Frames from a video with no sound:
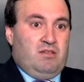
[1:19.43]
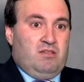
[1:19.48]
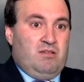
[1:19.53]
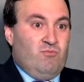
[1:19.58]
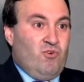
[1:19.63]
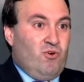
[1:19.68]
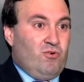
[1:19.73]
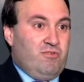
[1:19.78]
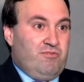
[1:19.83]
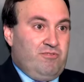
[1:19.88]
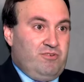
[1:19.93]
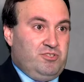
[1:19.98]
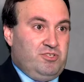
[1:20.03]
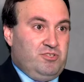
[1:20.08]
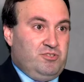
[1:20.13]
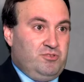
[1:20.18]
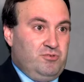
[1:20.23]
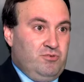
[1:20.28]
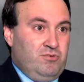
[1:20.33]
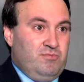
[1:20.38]
Demographers
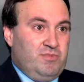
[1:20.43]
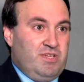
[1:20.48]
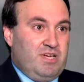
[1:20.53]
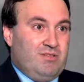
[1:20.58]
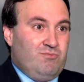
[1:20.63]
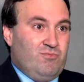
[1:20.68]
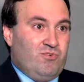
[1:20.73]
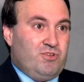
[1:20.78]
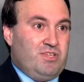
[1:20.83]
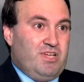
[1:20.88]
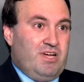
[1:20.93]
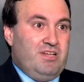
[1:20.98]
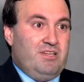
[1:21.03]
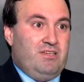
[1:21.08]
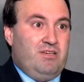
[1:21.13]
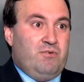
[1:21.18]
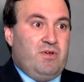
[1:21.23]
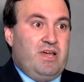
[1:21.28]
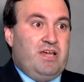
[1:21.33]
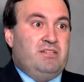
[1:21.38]
assume that
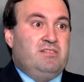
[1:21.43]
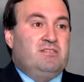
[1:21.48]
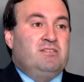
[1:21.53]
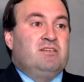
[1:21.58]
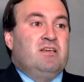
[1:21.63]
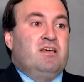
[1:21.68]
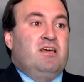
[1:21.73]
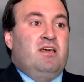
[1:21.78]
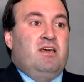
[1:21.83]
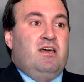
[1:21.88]
mortality rates